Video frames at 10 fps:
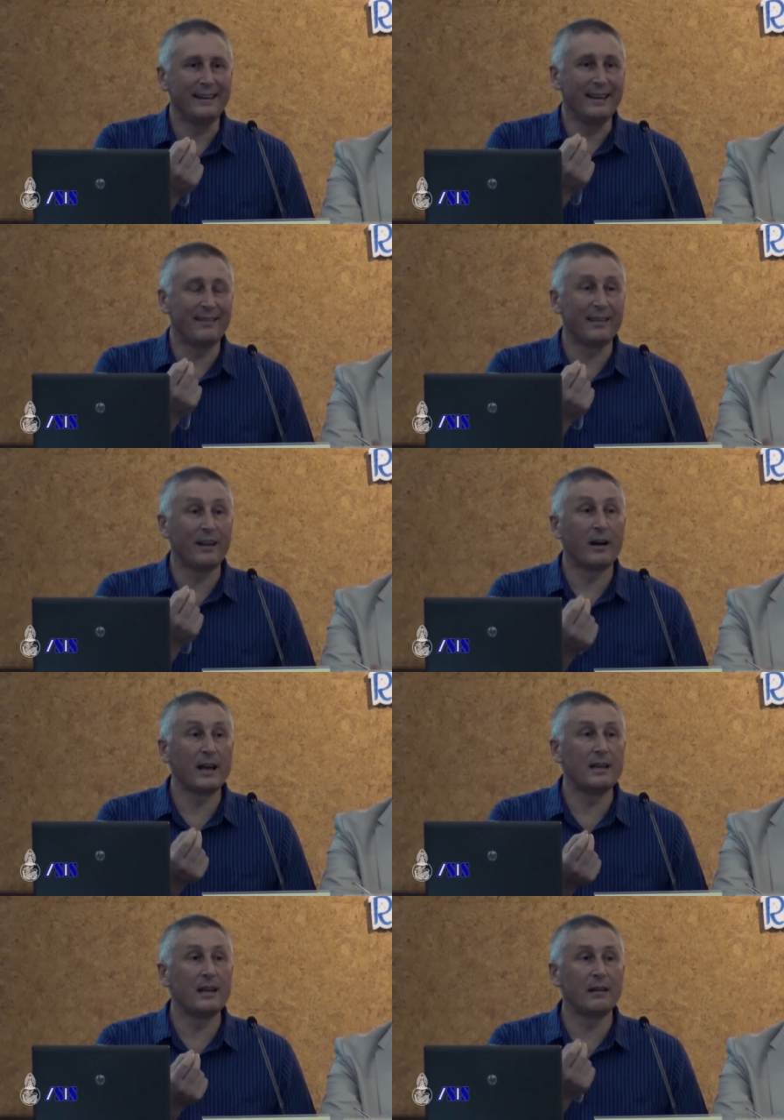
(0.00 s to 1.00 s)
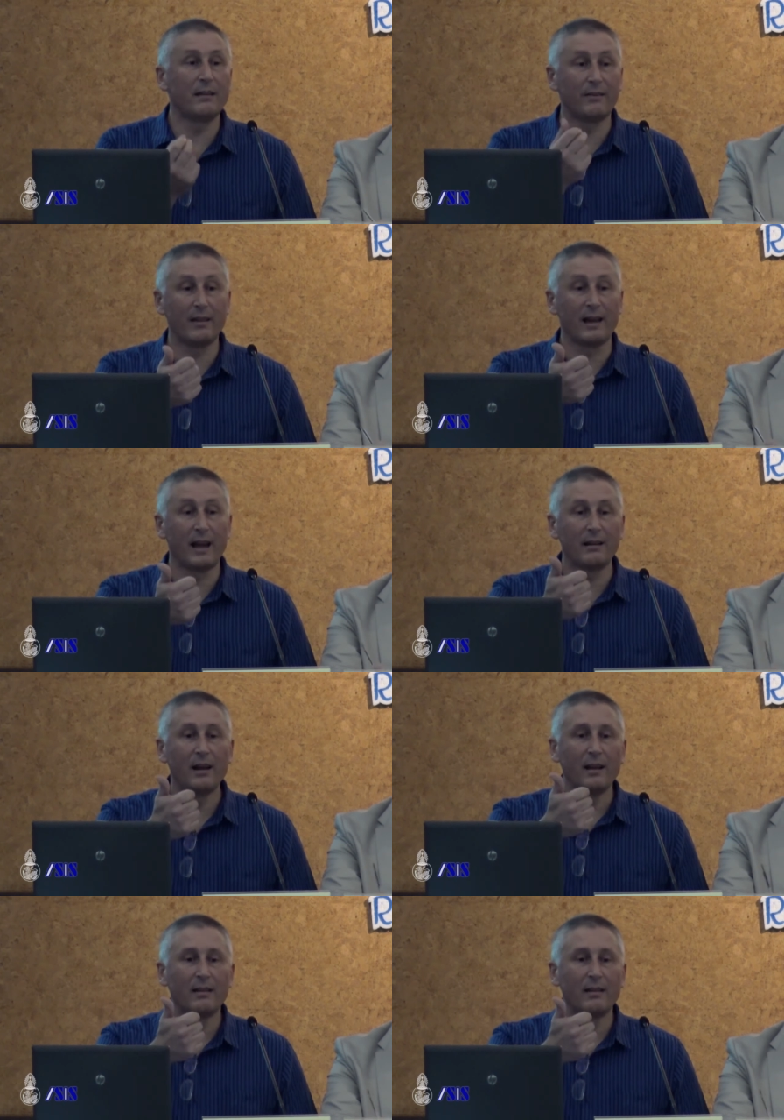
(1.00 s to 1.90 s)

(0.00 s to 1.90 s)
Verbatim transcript: is the ideas that